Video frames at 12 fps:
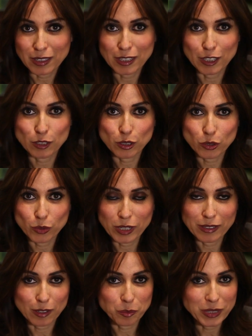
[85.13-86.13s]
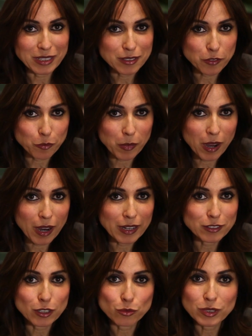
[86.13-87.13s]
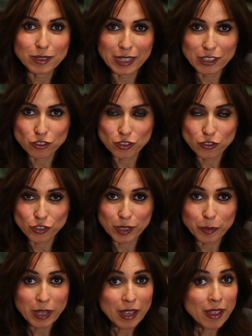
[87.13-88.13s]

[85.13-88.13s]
including their peace of mind, their relationship,